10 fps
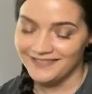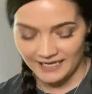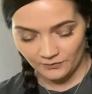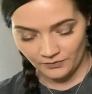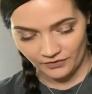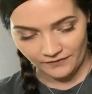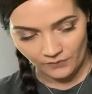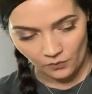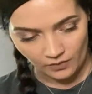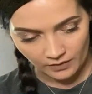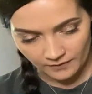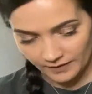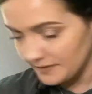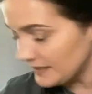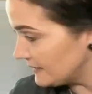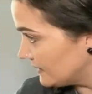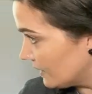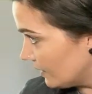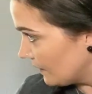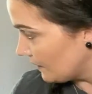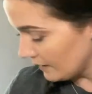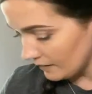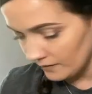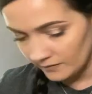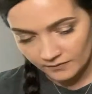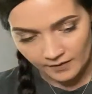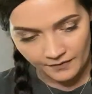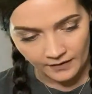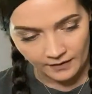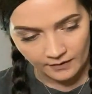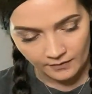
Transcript: that's what they're for. That was his cigarette thing. All right.